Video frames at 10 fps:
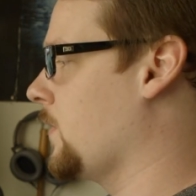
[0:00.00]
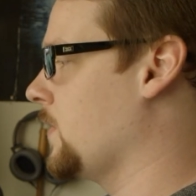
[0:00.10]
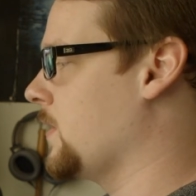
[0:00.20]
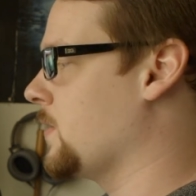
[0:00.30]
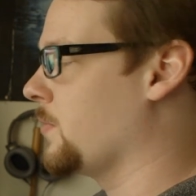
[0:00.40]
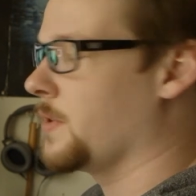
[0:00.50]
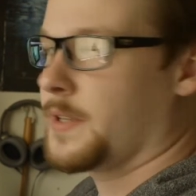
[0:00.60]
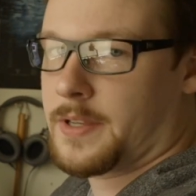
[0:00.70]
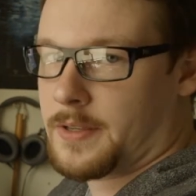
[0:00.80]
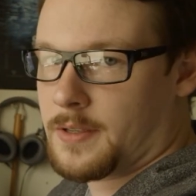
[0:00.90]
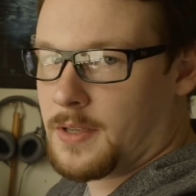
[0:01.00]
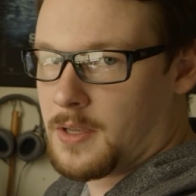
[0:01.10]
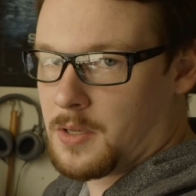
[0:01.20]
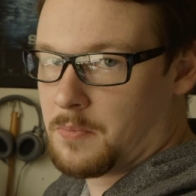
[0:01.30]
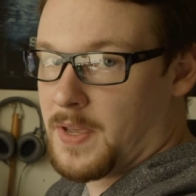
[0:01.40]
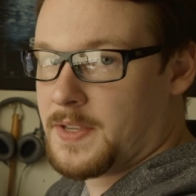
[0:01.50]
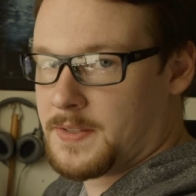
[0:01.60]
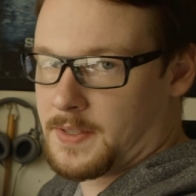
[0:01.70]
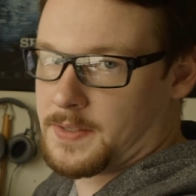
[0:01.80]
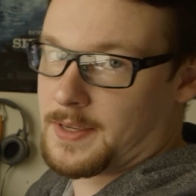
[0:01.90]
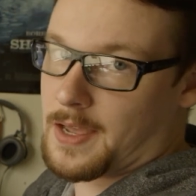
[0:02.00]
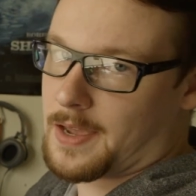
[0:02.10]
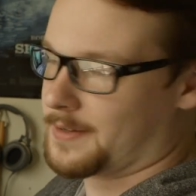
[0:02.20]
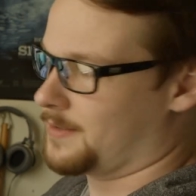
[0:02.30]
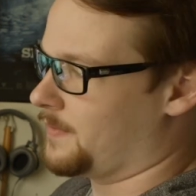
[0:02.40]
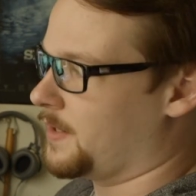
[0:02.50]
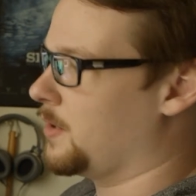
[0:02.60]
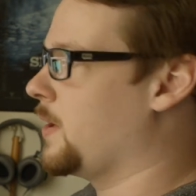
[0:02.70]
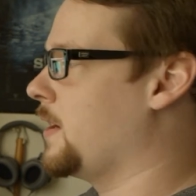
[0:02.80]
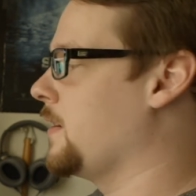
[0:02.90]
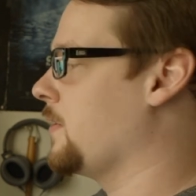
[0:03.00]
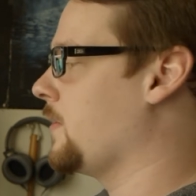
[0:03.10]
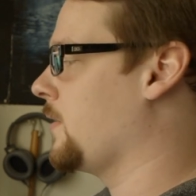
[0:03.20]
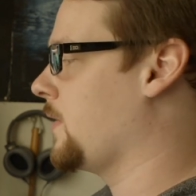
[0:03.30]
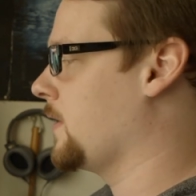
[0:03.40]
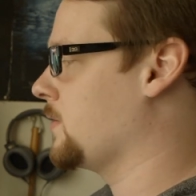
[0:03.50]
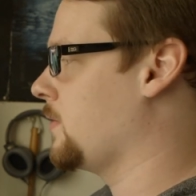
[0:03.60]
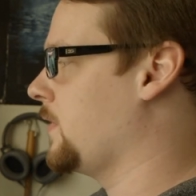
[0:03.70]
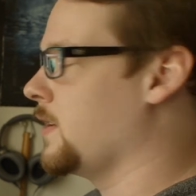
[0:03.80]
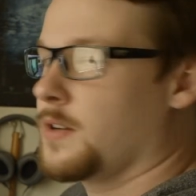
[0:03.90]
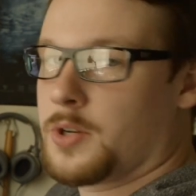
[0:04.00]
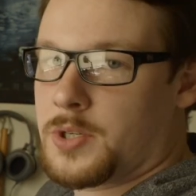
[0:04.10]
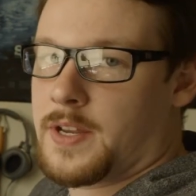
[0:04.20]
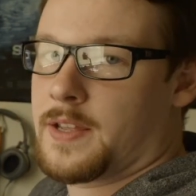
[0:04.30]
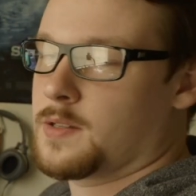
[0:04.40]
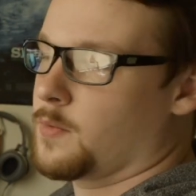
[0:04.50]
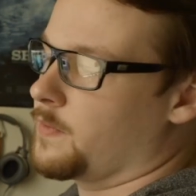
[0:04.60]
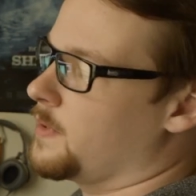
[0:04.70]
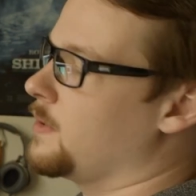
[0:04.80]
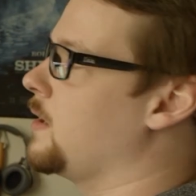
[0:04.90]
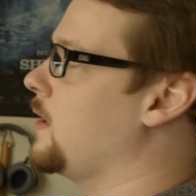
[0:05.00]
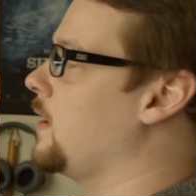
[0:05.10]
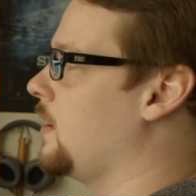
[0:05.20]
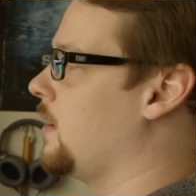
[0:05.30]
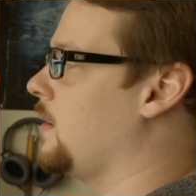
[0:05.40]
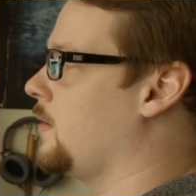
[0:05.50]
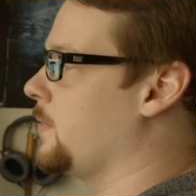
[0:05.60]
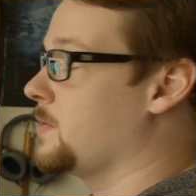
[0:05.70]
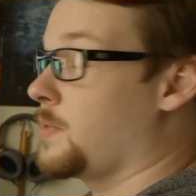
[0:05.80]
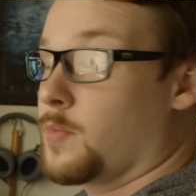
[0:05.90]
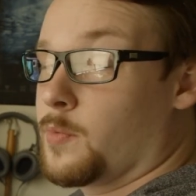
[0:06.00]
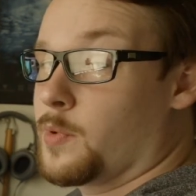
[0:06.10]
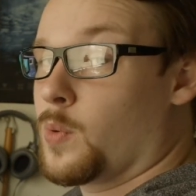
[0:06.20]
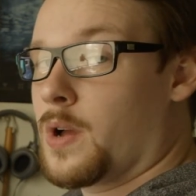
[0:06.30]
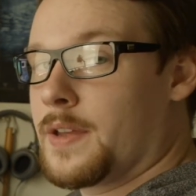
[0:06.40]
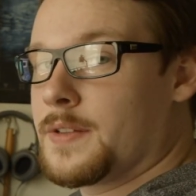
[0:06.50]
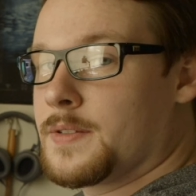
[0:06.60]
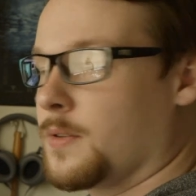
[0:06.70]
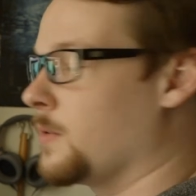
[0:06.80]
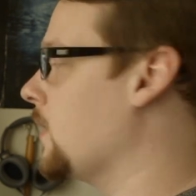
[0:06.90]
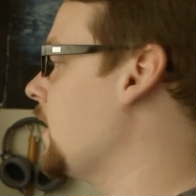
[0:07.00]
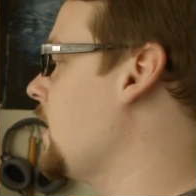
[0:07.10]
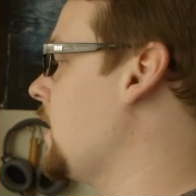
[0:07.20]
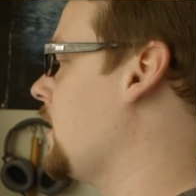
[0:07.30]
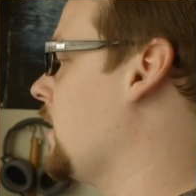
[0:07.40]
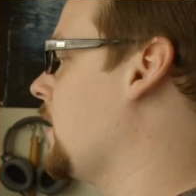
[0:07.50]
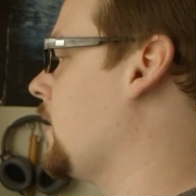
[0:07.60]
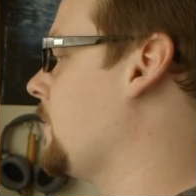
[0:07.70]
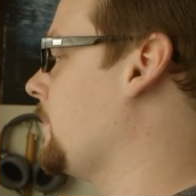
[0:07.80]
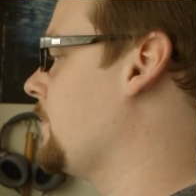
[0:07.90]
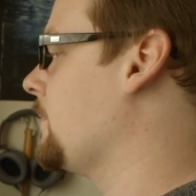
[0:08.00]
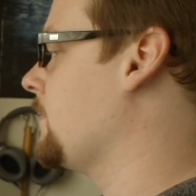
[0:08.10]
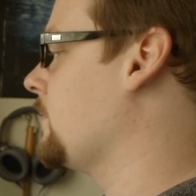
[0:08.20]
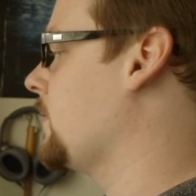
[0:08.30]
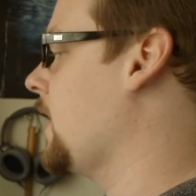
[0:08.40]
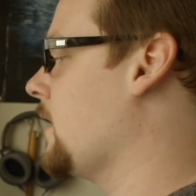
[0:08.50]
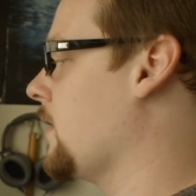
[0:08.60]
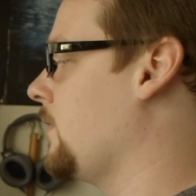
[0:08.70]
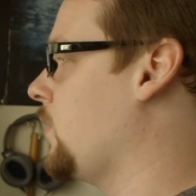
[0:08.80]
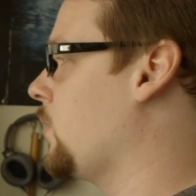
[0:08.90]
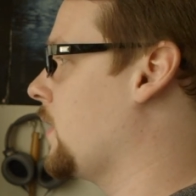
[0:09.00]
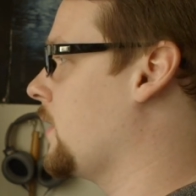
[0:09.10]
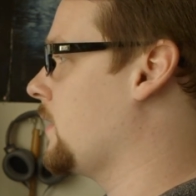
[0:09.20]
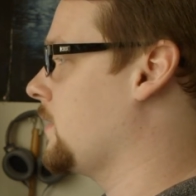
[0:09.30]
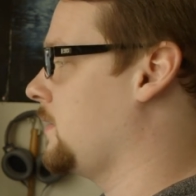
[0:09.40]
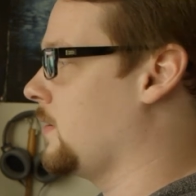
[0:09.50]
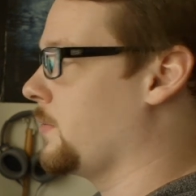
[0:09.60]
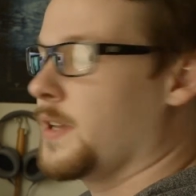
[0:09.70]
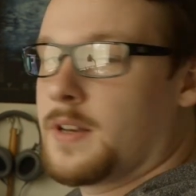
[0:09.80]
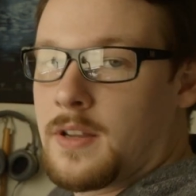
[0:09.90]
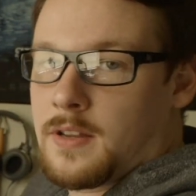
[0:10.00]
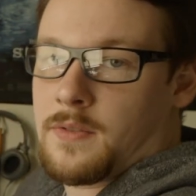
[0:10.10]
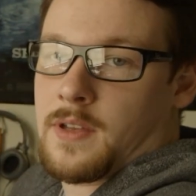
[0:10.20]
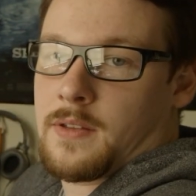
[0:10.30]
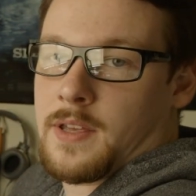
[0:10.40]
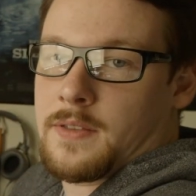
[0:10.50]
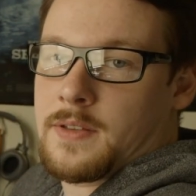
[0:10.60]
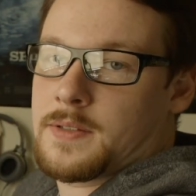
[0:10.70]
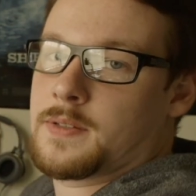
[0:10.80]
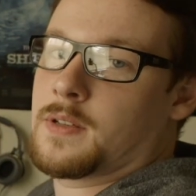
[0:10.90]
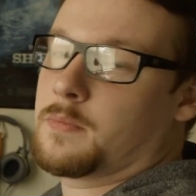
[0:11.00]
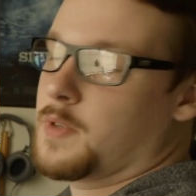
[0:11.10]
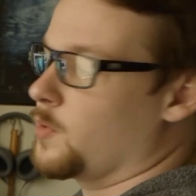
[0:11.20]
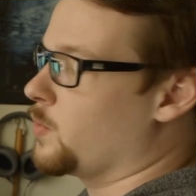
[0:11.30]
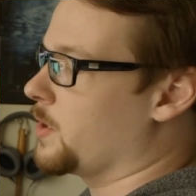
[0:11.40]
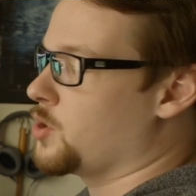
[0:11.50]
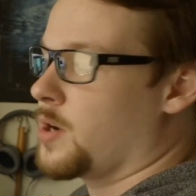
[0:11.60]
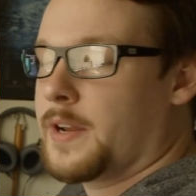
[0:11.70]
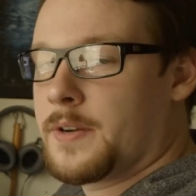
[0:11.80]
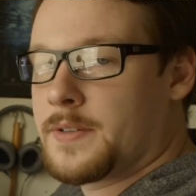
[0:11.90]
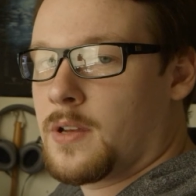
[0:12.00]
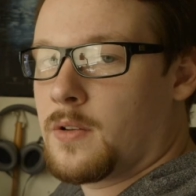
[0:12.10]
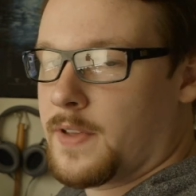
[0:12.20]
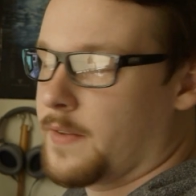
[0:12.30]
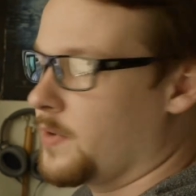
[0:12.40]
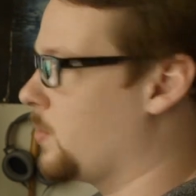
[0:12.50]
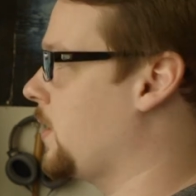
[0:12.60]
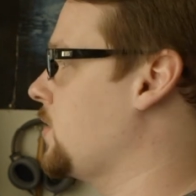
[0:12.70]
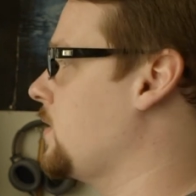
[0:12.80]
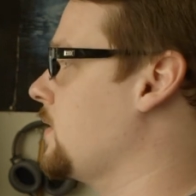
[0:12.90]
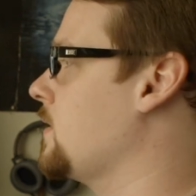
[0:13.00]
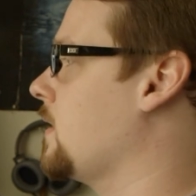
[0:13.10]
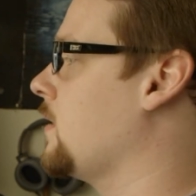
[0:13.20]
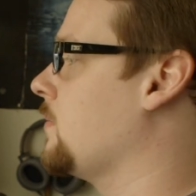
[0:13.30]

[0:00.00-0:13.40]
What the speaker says: This isn't really a basics guide to video editing or anything, so if you didn't understand some of it, that's probably why. So yeah, if you want to get into anything like this, maybe you want to try it yourself, have any questions,